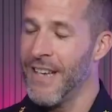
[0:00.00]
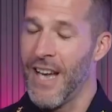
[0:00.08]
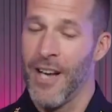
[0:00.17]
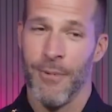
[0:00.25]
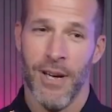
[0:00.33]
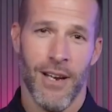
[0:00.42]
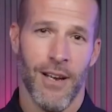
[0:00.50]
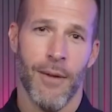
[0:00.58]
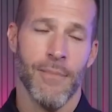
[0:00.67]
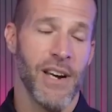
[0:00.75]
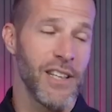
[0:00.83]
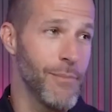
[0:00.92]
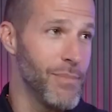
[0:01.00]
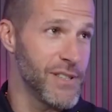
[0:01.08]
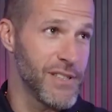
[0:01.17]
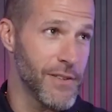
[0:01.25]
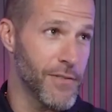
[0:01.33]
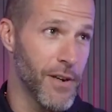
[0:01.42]
Yeah, I'm not in the
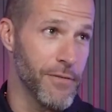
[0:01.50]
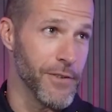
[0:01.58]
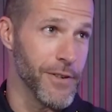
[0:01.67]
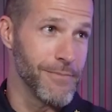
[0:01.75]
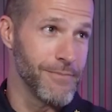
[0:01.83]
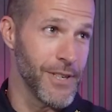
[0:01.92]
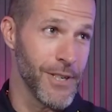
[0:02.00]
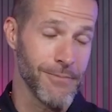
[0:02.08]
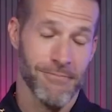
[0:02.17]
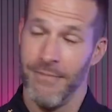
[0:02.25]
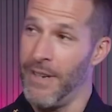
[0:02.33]
business of comfort, you know.